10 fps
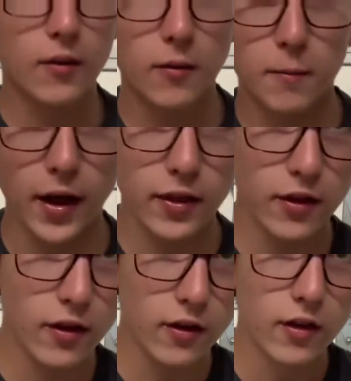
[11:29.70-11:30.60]
by
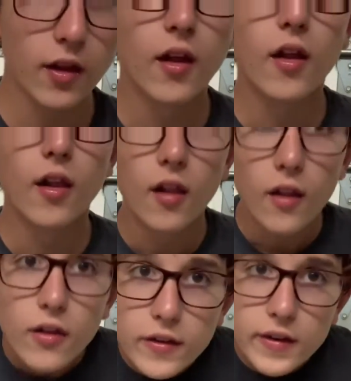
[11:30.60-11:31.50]
the,
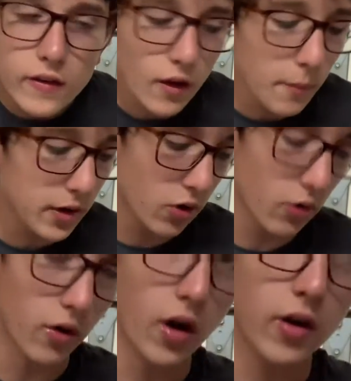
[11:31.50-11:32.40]
this is gonna be
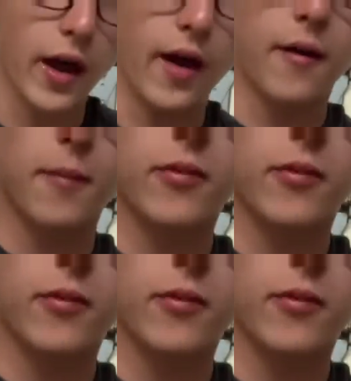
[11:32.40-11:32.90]
cool. Okay, I'm